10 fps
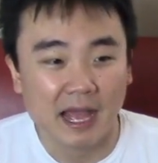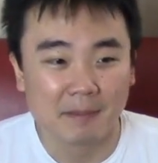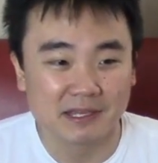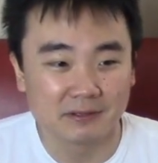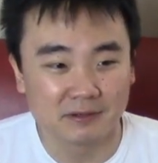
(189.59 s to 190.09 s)
I
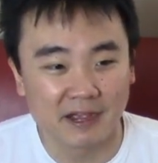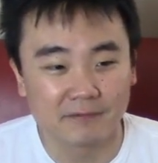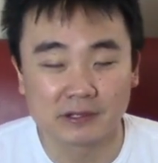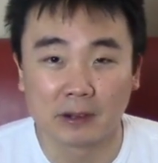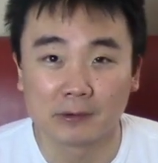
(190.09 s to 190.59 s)
mean, you do have
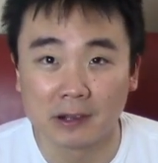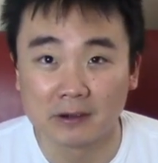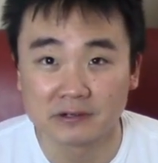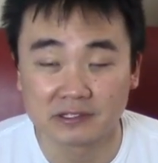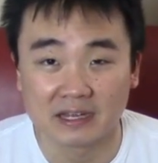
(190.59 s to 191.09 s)
your
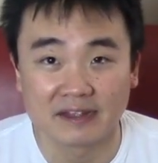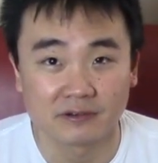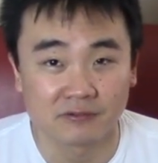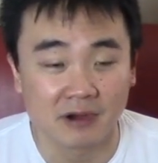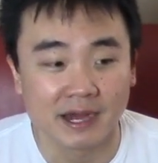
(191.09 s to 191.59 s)
Cocos, you have
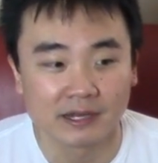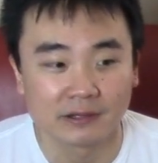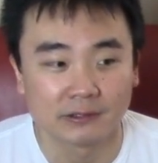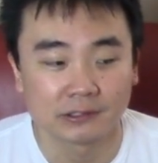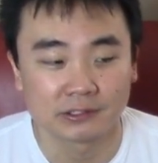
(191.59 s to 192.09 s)
your
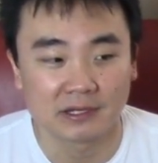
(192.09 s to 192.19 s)
Rhinos,